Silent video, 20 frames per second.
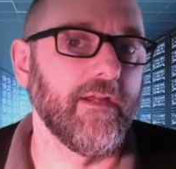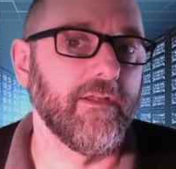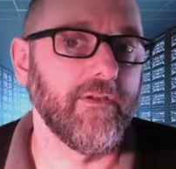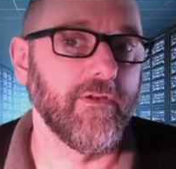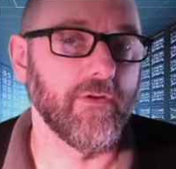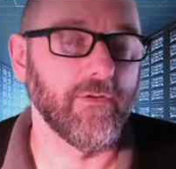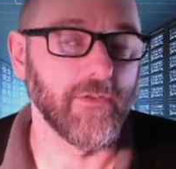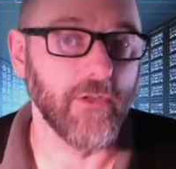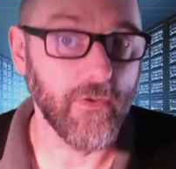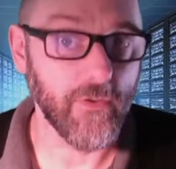
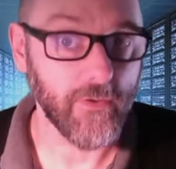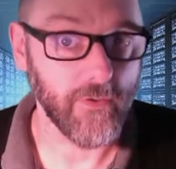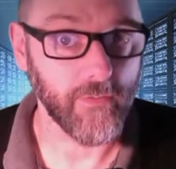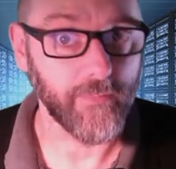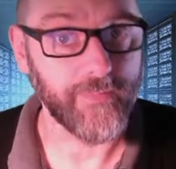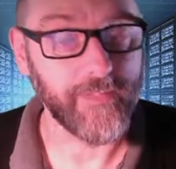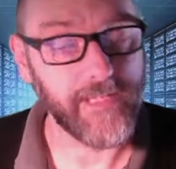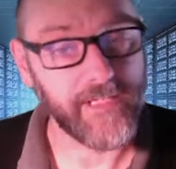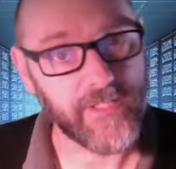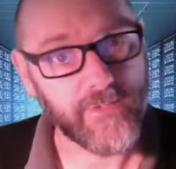your
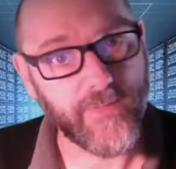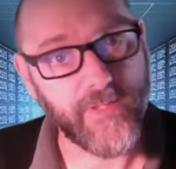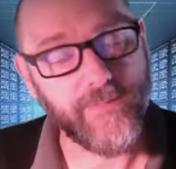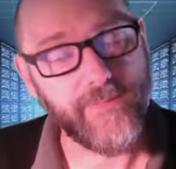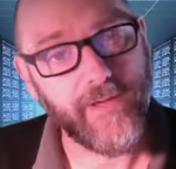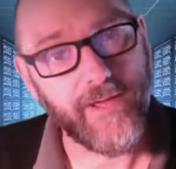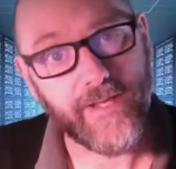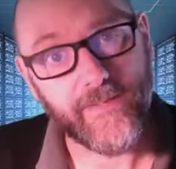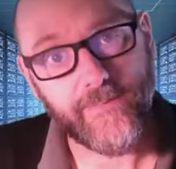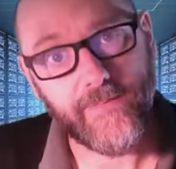local
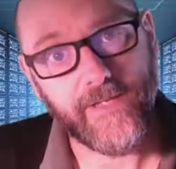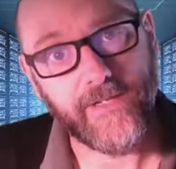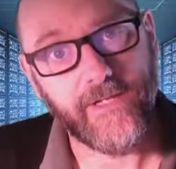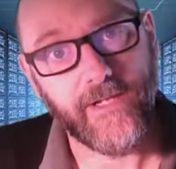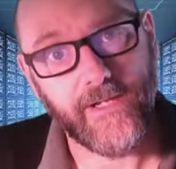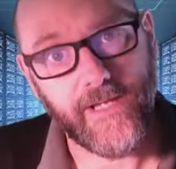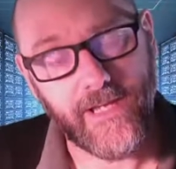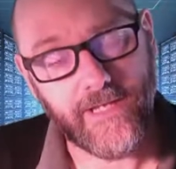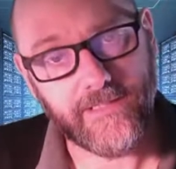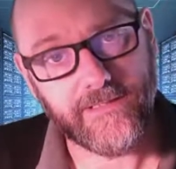
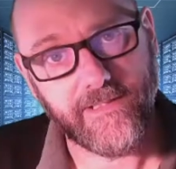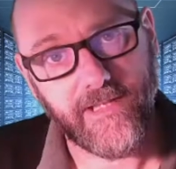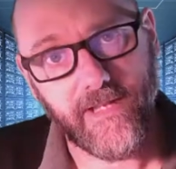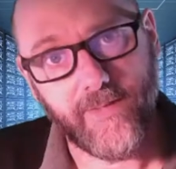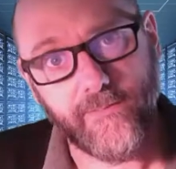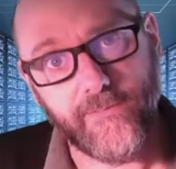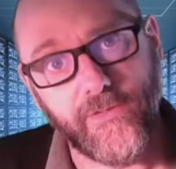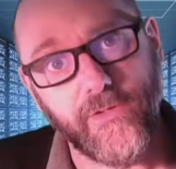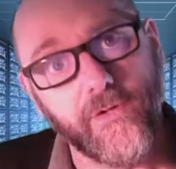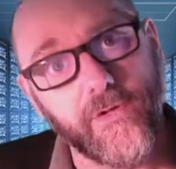phpMyAdmin on XAMPP,